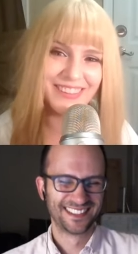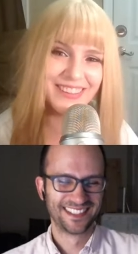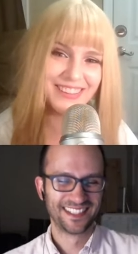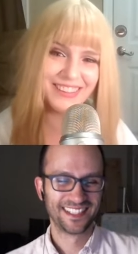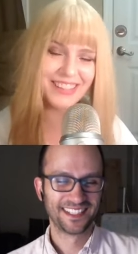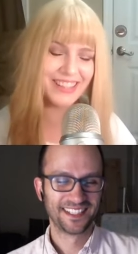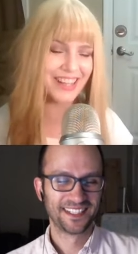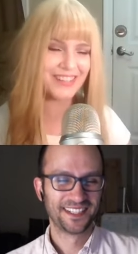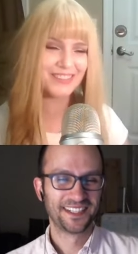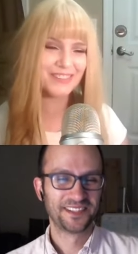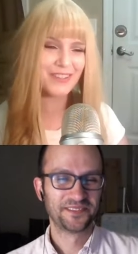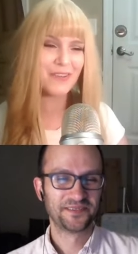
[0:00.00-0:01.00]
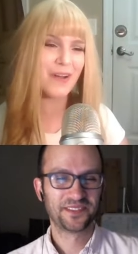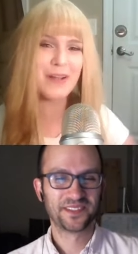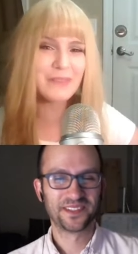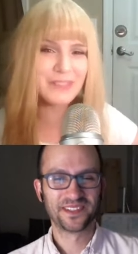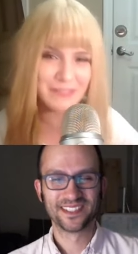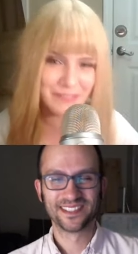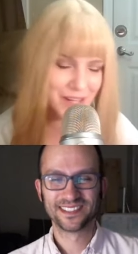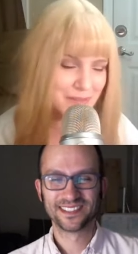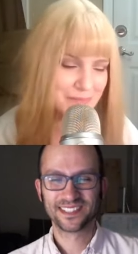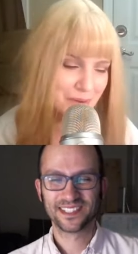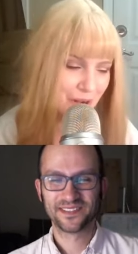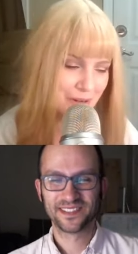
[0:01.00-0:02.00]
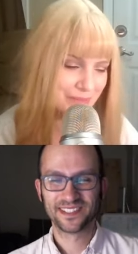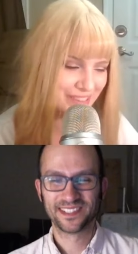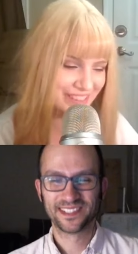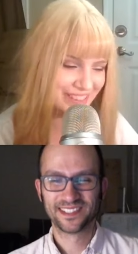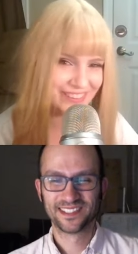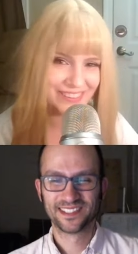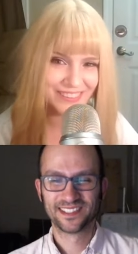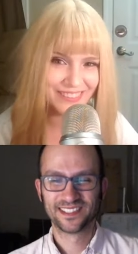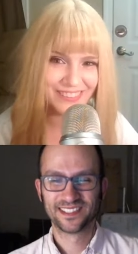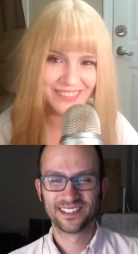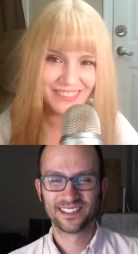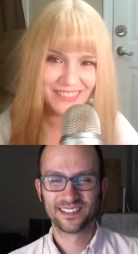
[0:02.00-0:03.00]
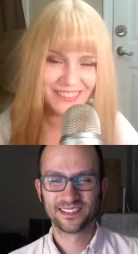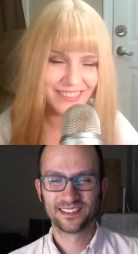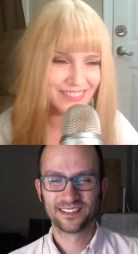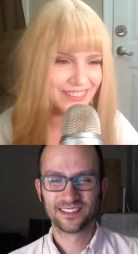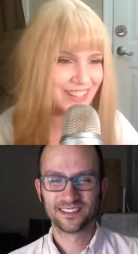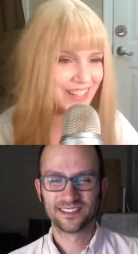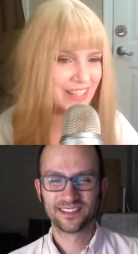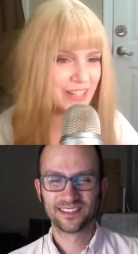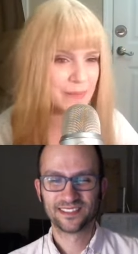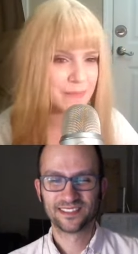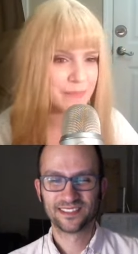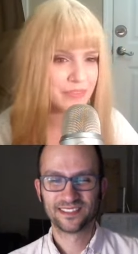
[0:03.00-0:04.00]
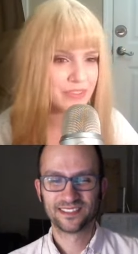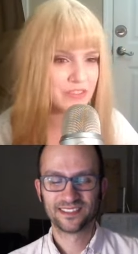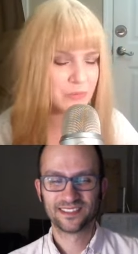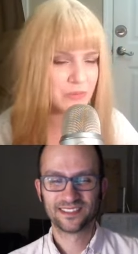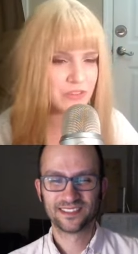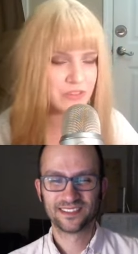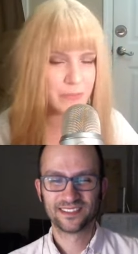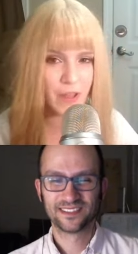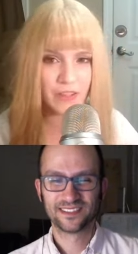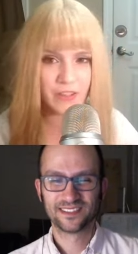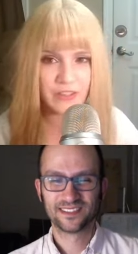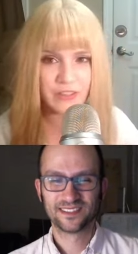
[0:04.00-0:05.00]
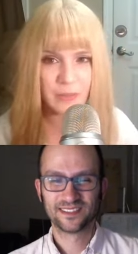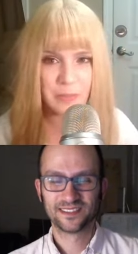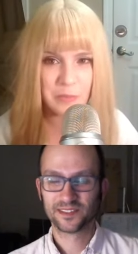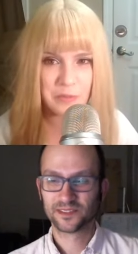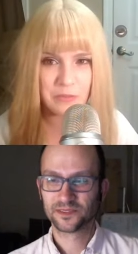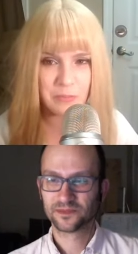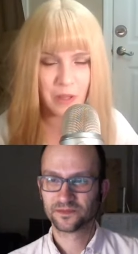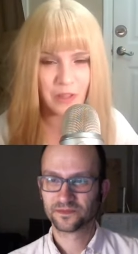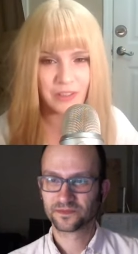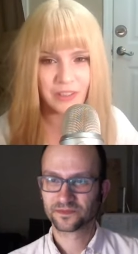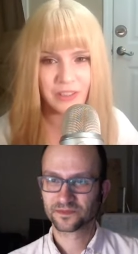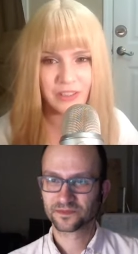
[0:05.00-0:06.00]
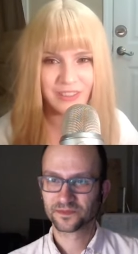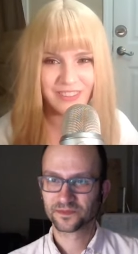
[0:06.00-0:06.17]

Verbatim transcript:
Speaker 1: I don't know why I wouldn't Poor have gotten Skipper. Barbie. Like, she was smaller. Skipper was smaller.